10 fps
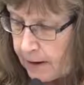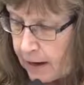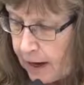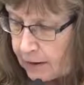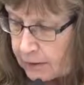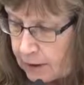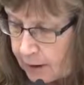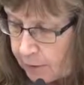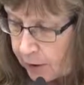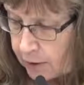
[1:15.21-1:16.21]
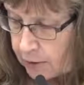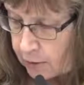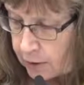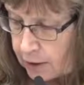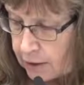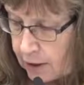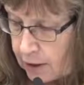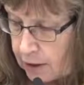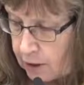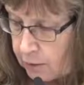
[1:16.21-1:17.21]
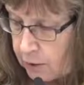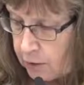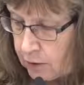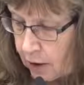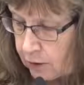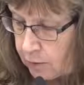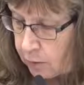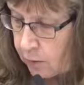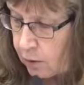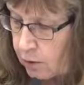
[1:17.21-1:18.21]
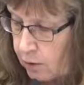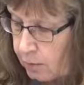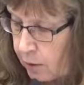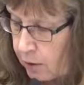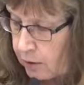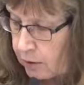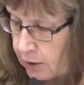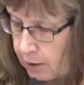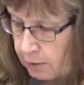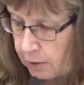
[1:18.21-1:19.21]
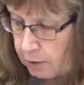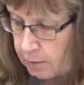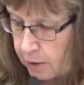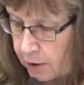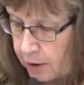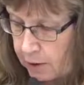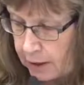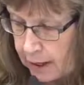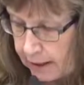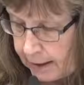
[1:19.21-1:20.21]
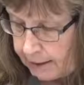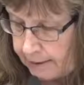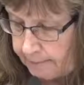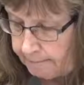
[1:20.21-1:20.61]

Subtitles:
As a nonpartisan organization, we do not support or oppose any political party or candidate.